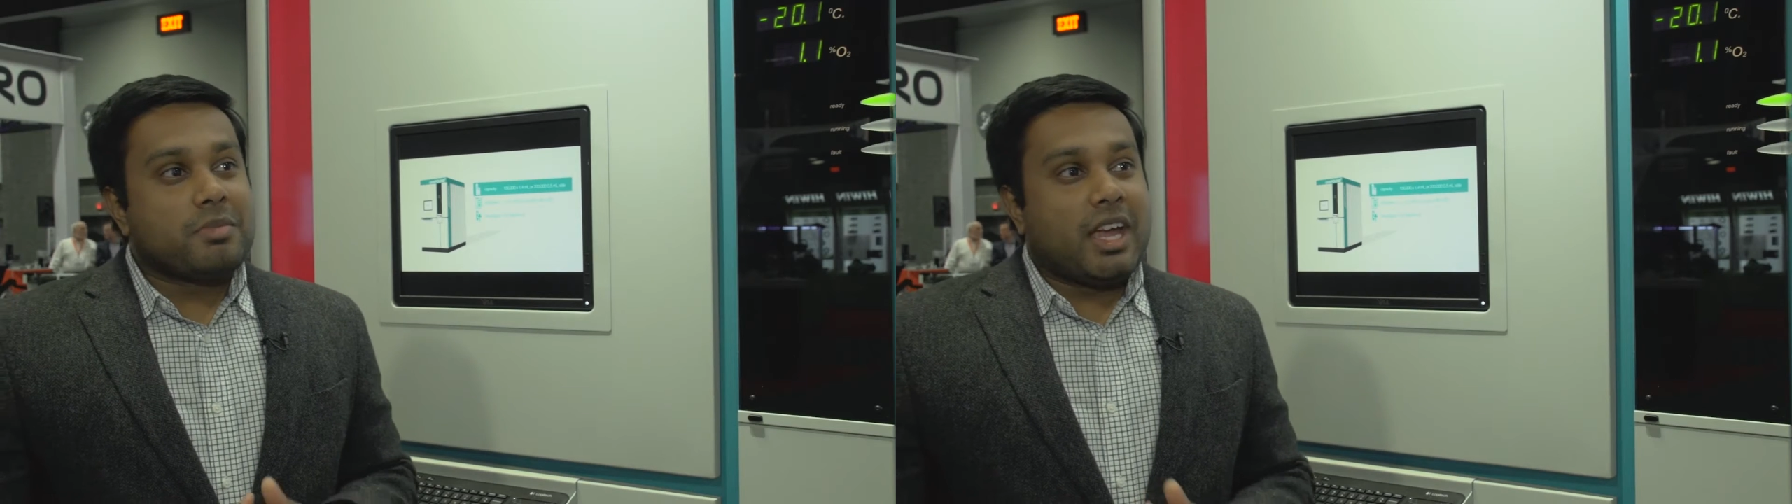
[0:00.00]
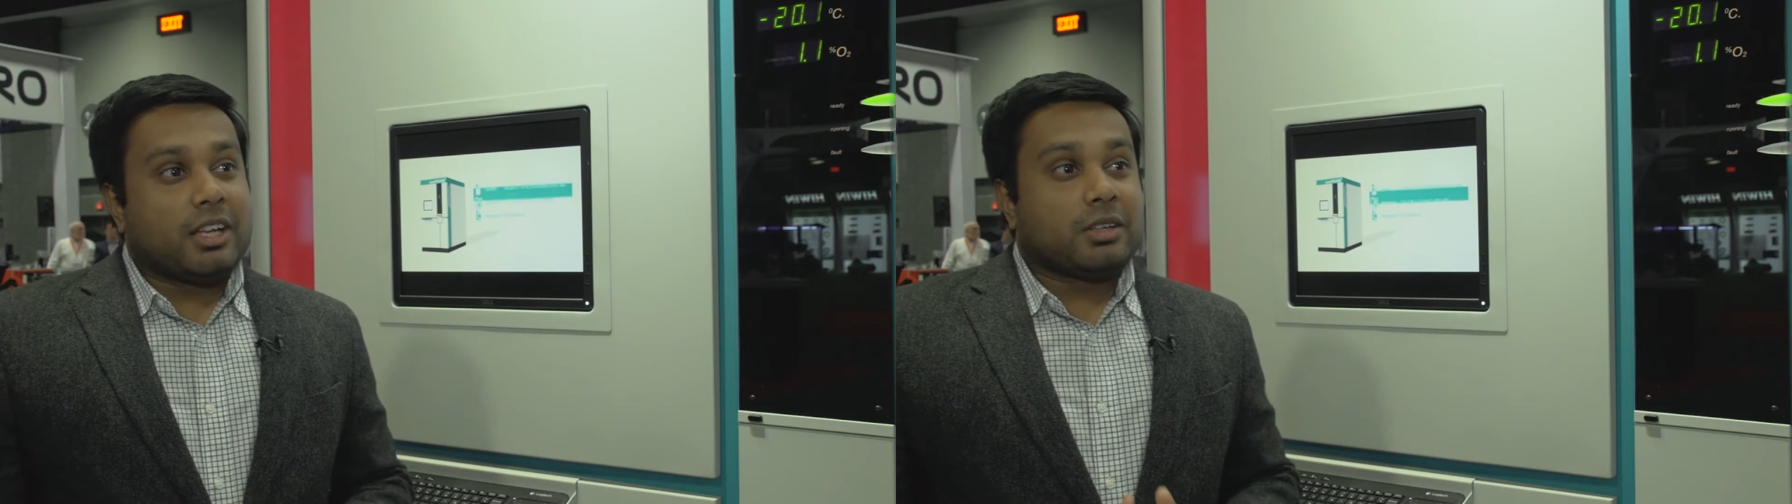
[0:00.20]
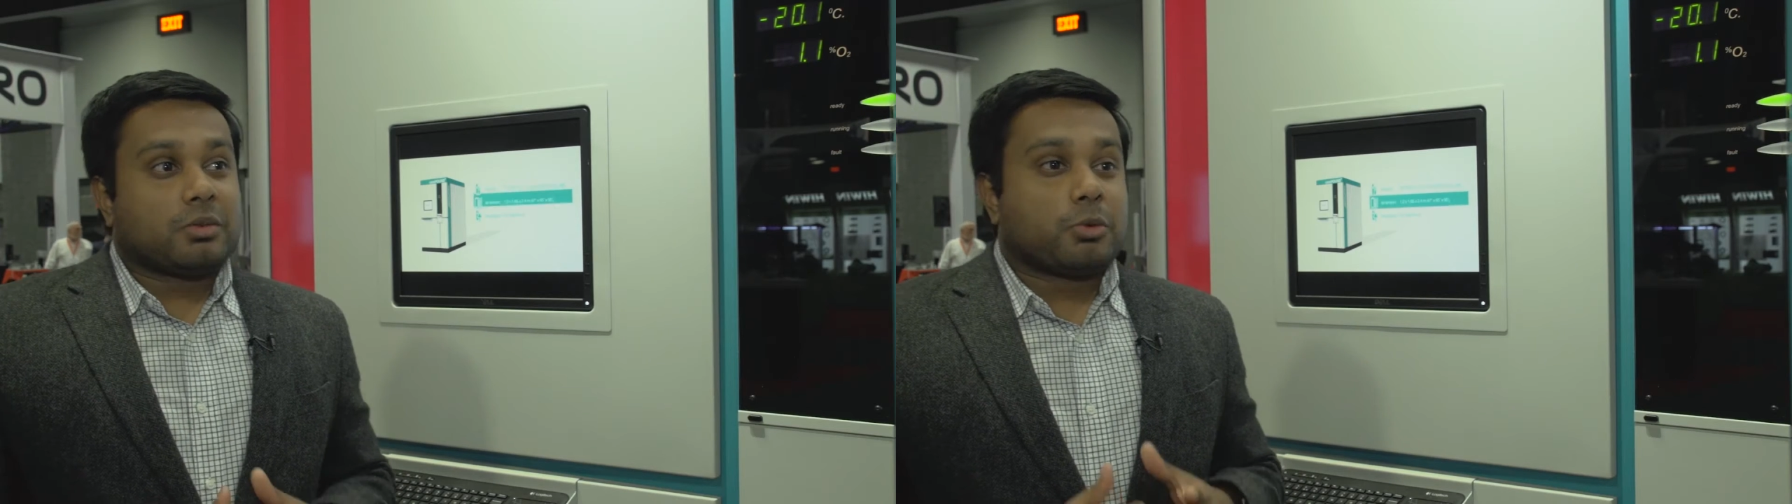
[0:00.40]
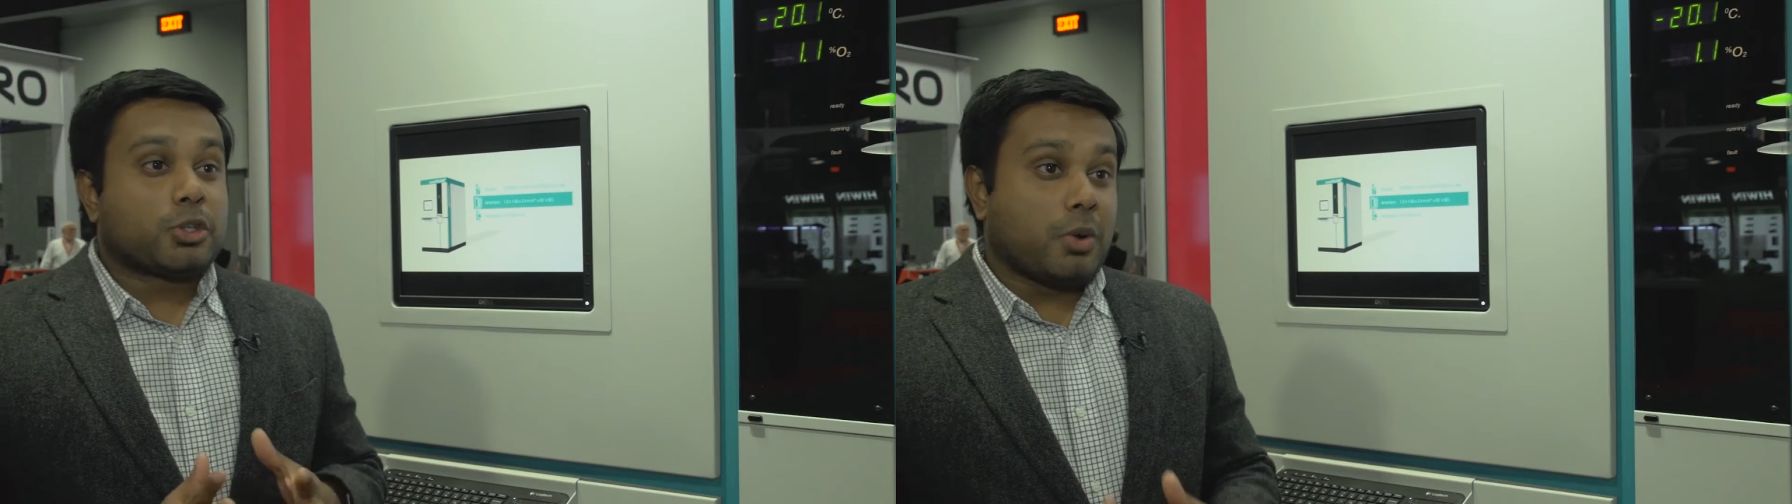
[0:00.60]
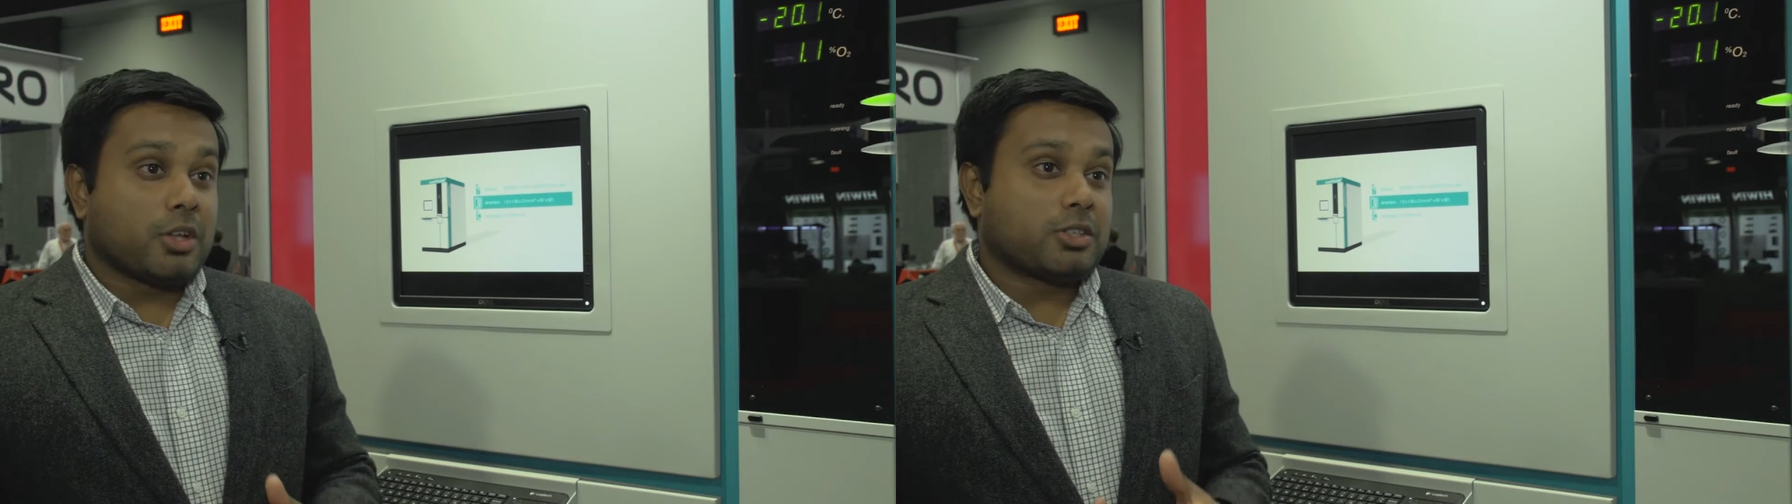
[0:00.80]
main
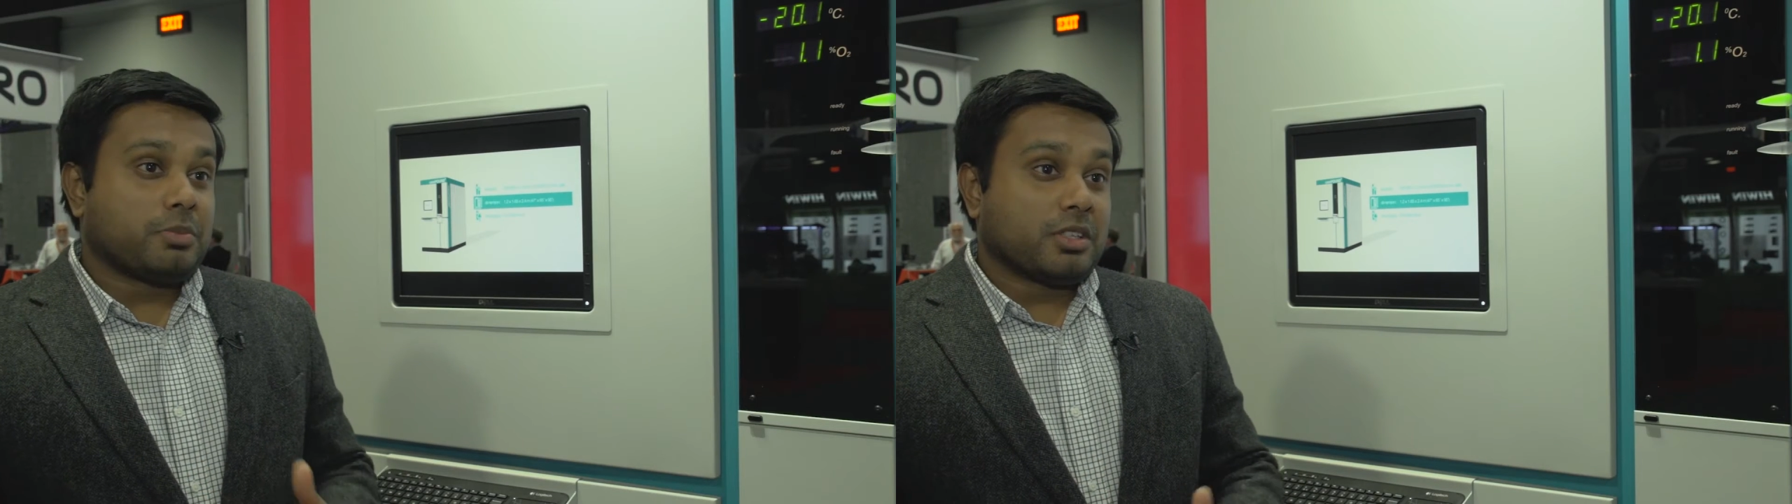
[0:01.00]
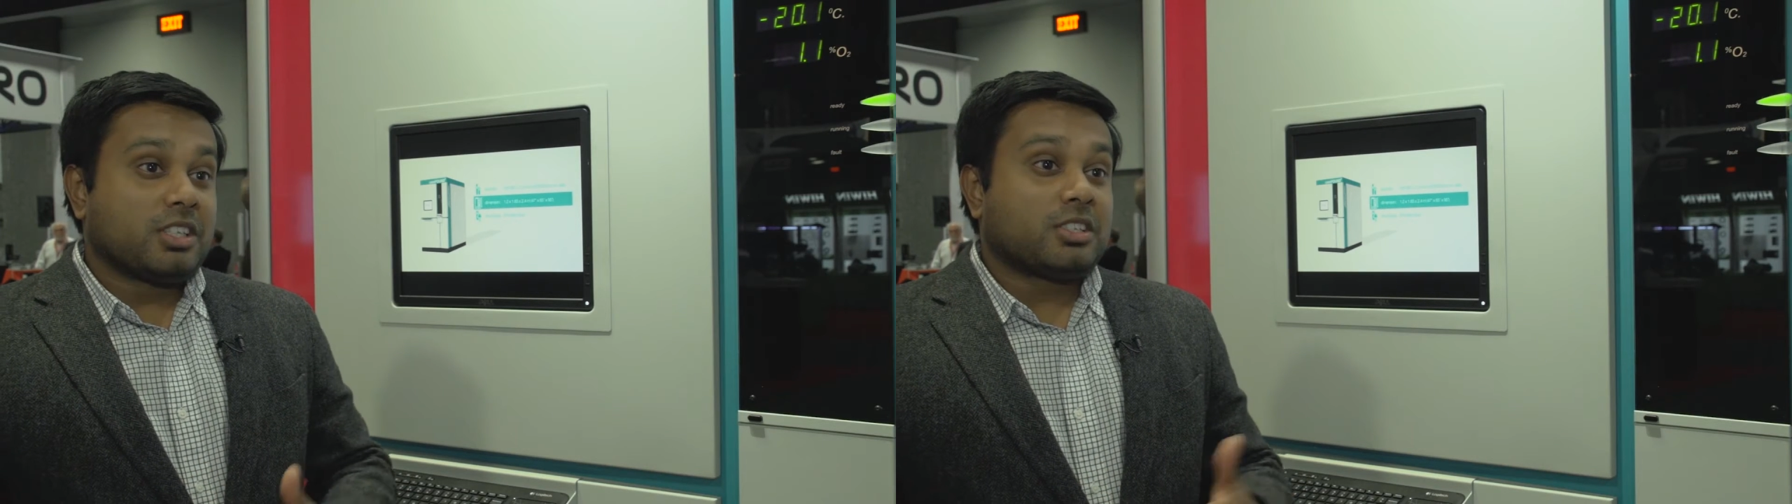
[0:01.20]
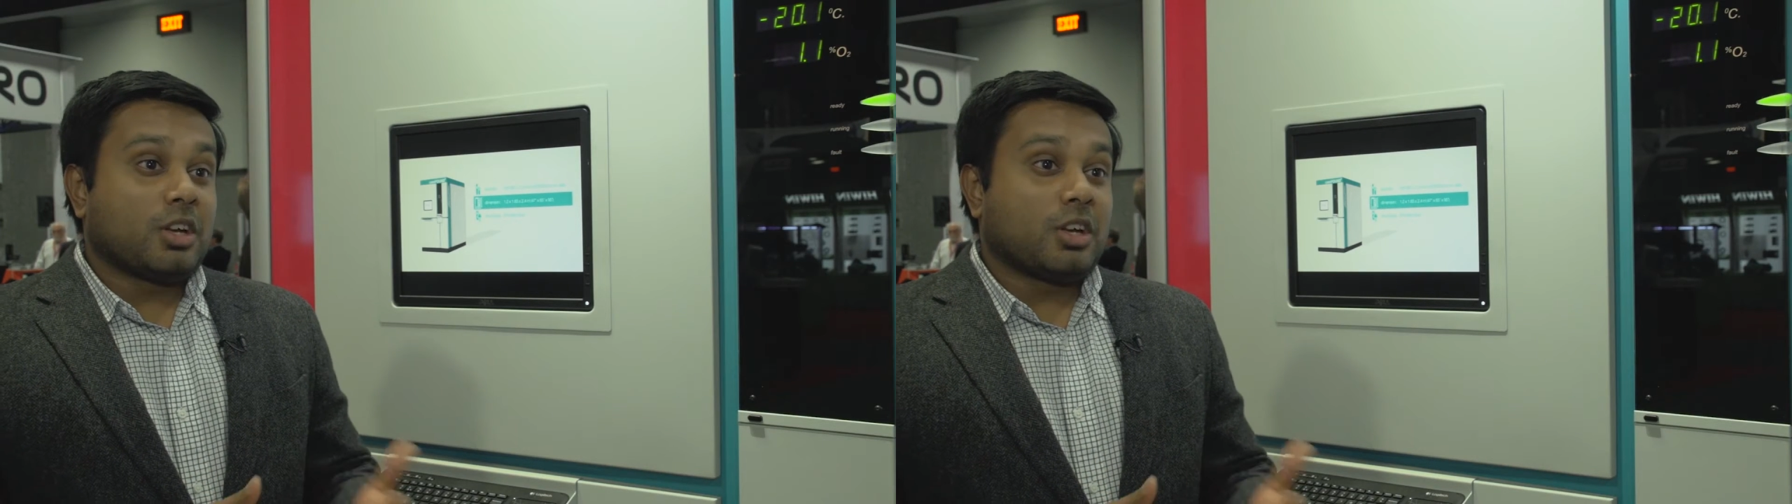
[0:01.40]
responsibilities